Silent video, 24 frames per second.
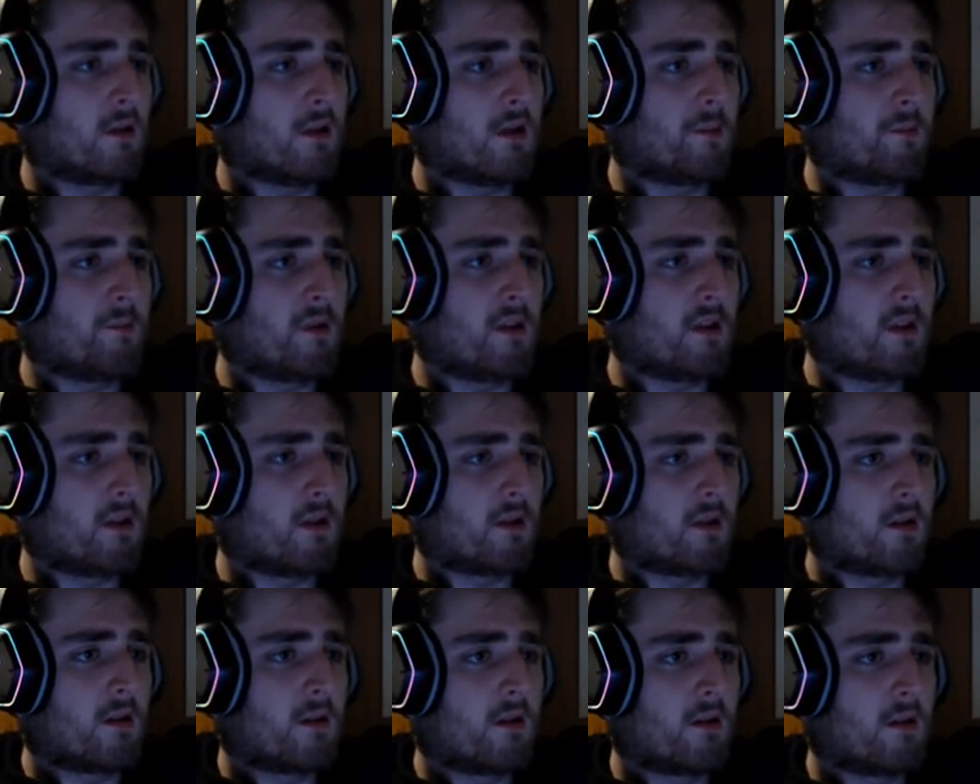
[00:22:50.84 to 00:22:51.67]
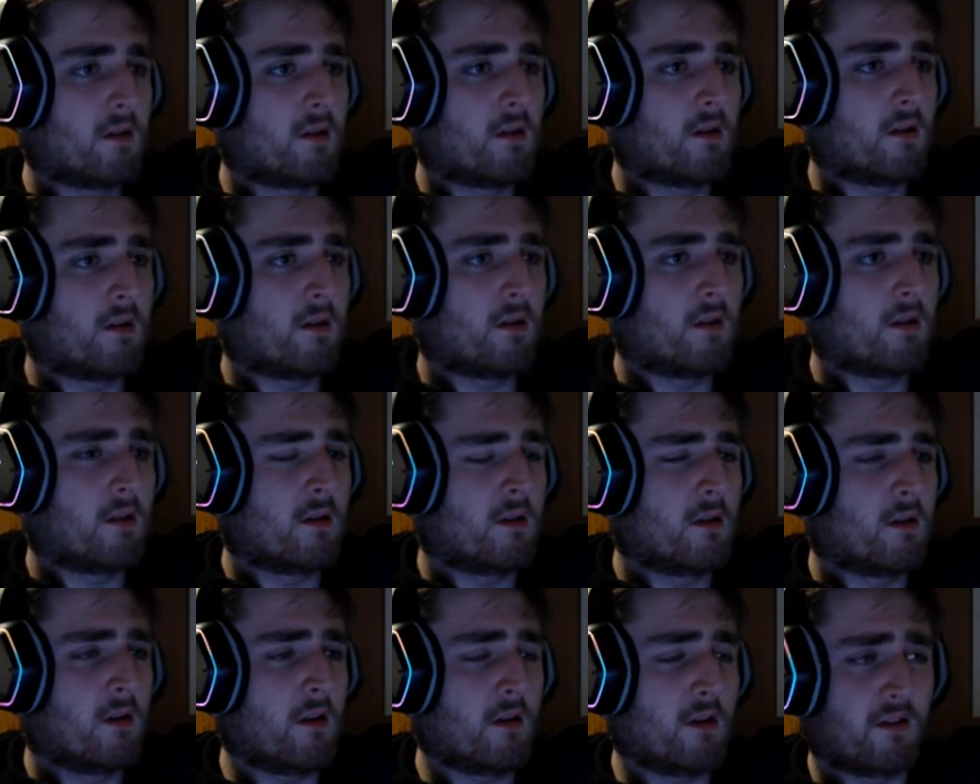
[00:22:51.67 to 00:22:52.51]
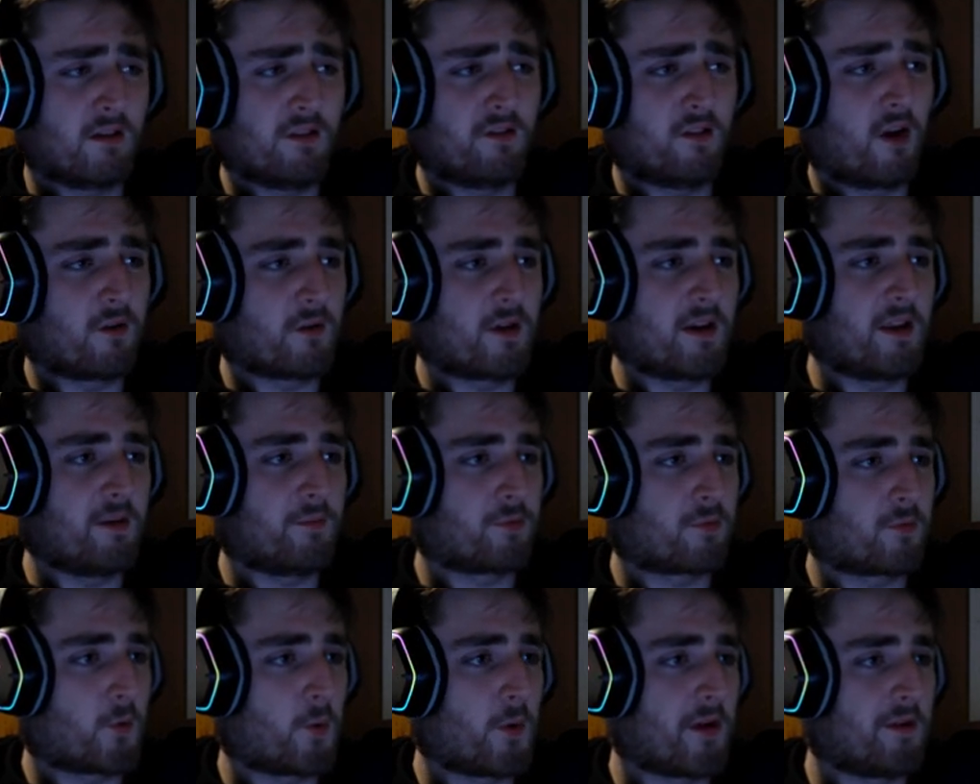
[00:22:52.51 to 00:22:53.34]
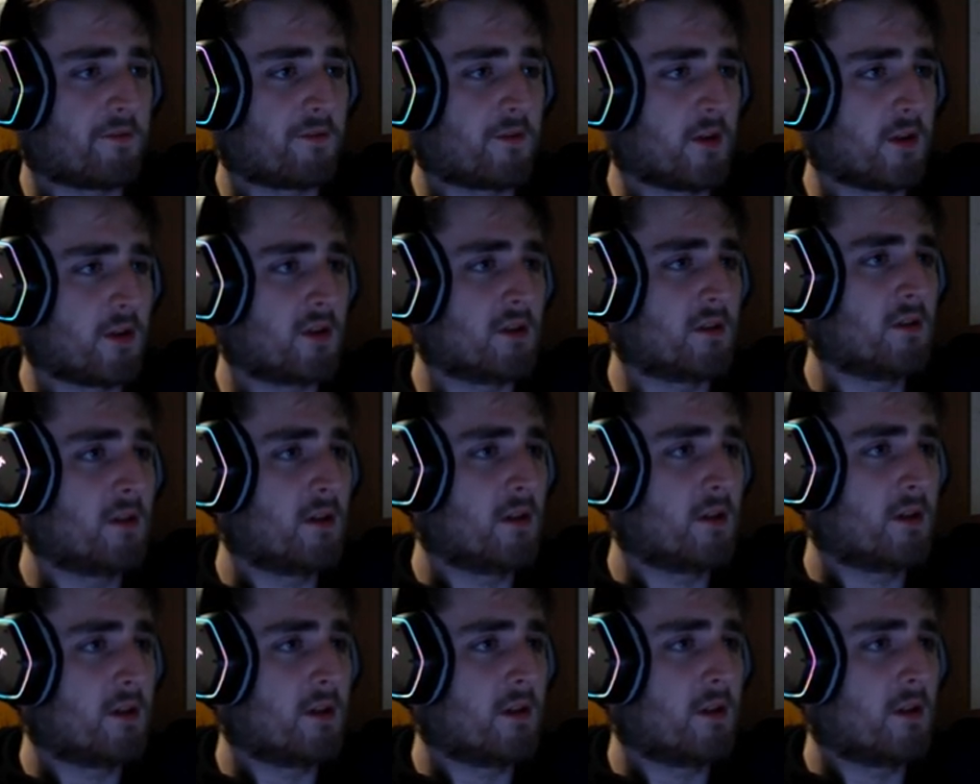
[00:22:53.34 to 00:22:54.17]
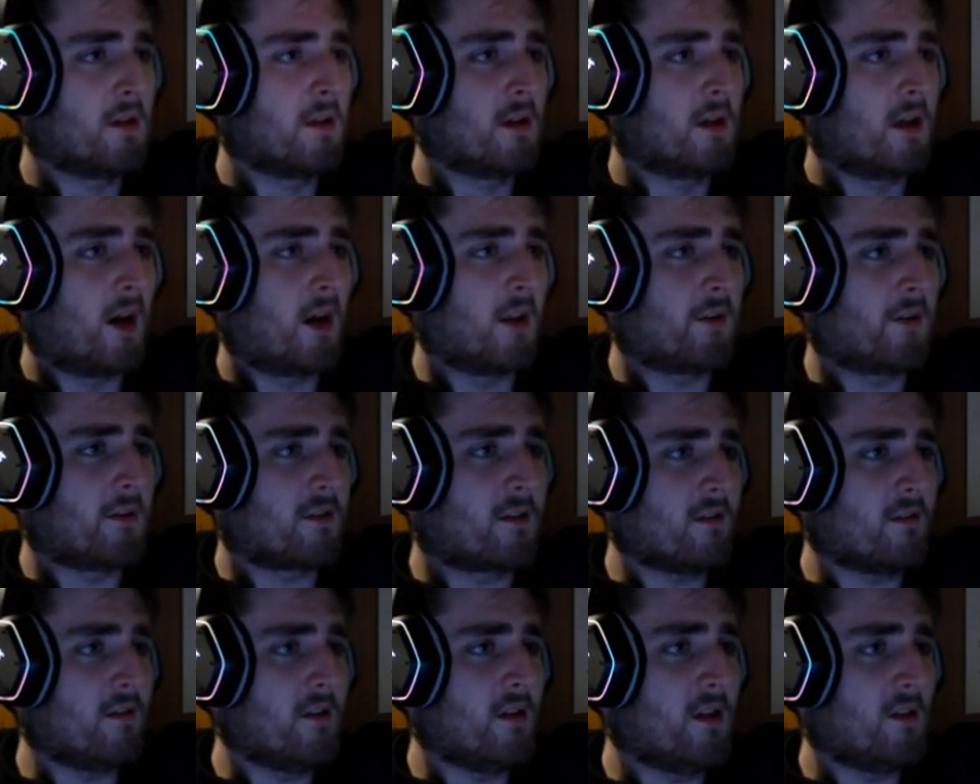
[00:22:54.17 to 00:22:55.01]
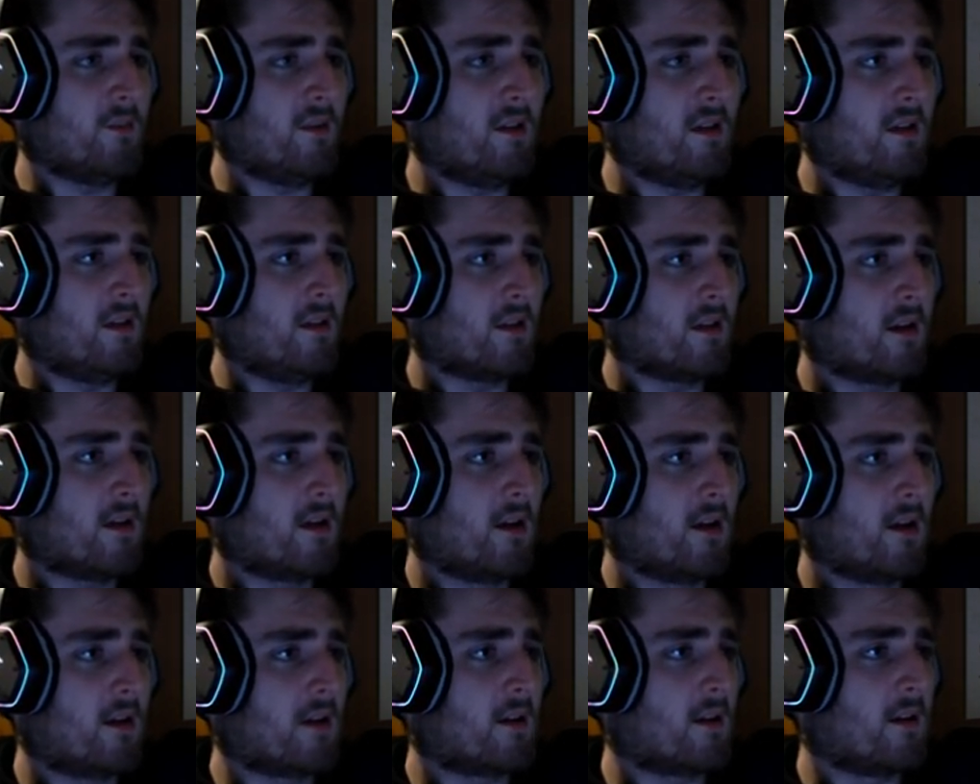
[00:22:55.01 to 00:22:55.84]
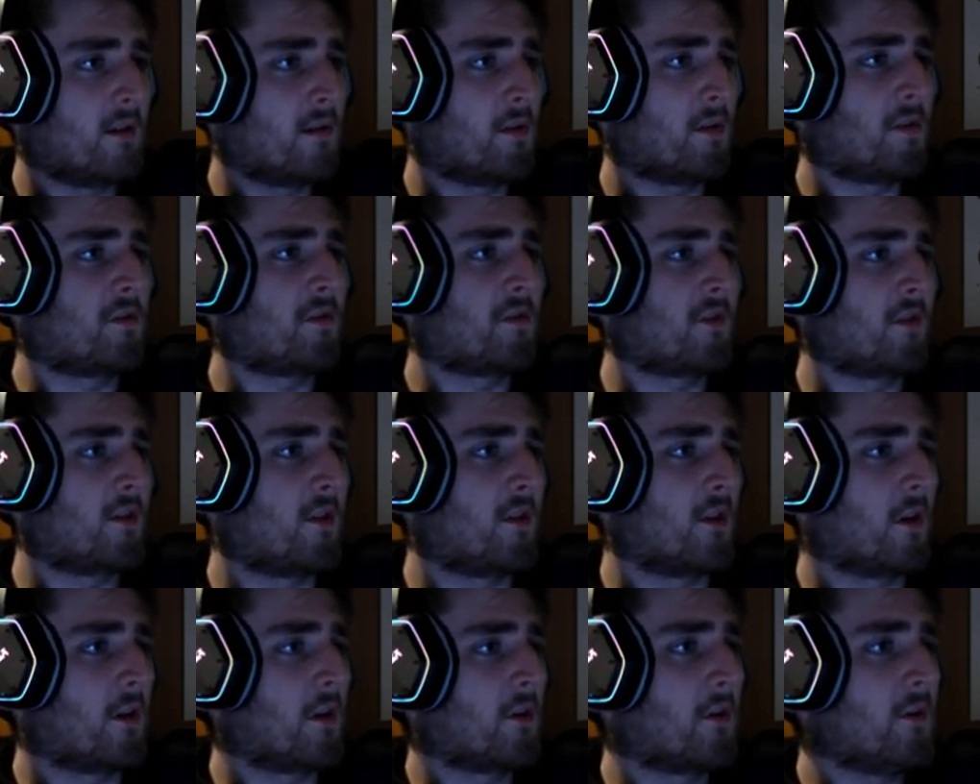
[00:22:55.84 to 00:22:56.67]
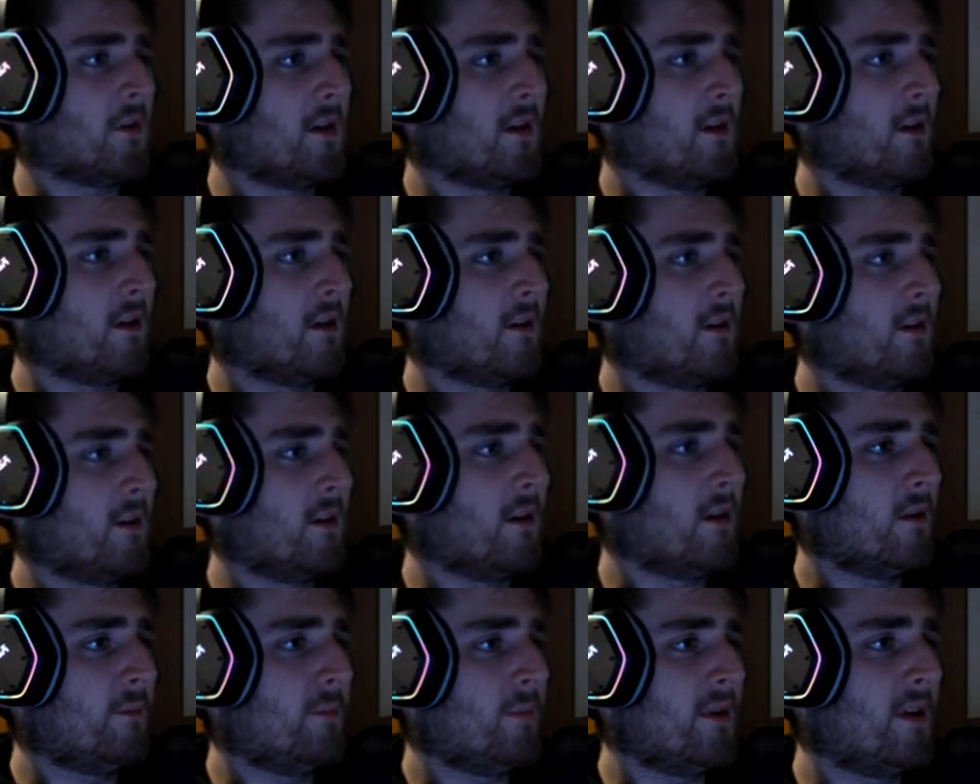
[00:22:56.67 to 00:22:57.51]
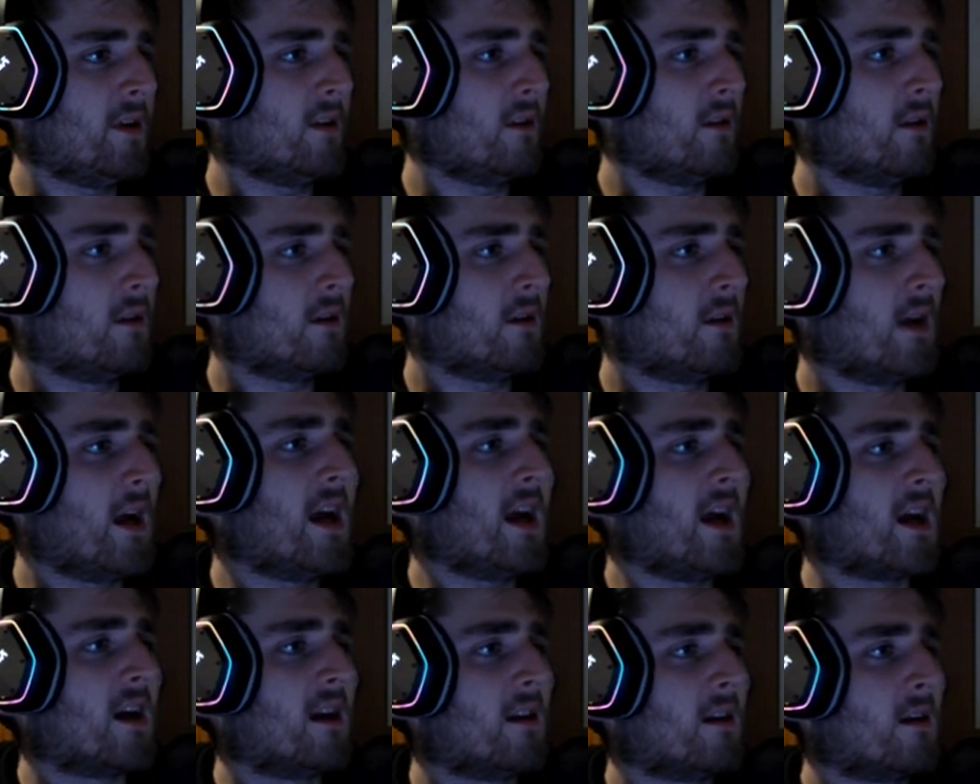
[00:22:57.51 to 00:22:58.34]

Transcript: Epic. This is already quite fun. Although it does seem to be, like, stuttering a little bit. Ah!